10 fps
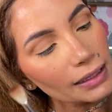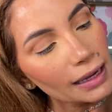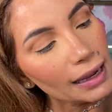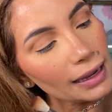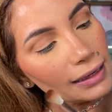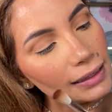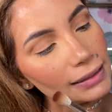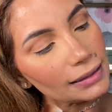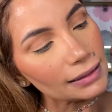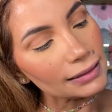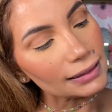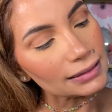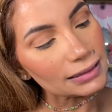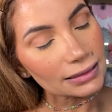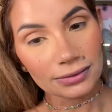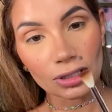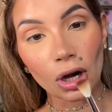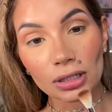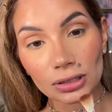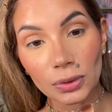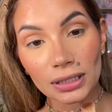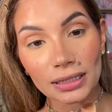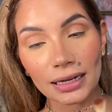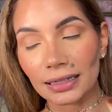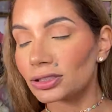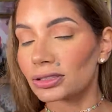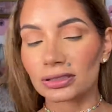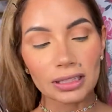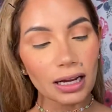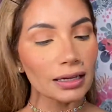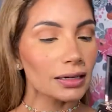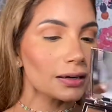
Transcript: and this dark one that I just got,